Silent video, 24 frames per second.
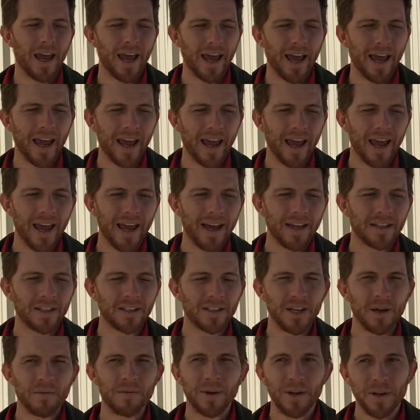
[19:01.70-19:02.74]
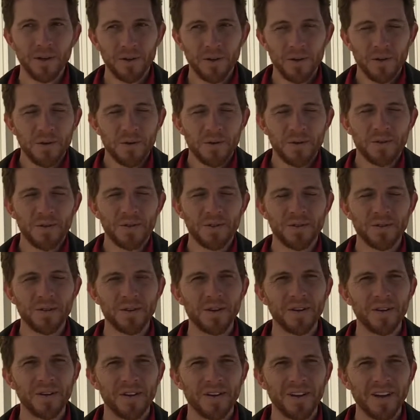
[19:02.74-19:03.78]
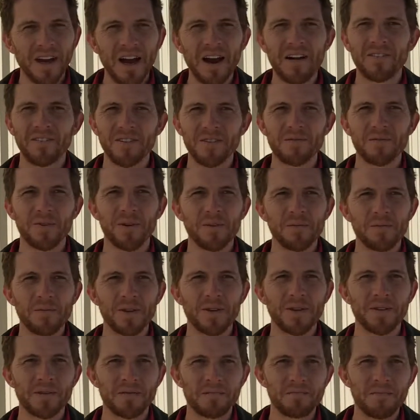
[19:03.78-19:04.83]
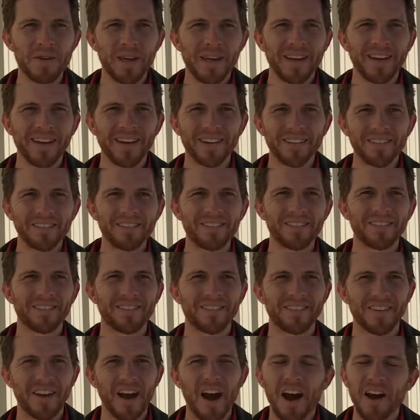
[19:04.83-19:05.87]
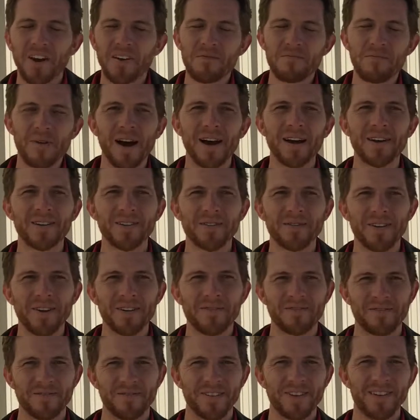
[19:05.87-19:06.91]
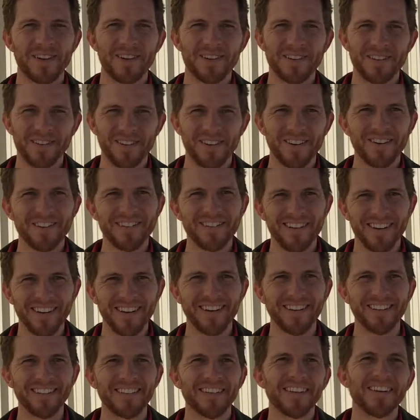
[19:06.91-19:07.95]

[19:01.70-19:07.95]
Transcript: and somebody who's comfortable with being 100 miles away from the nearest large town.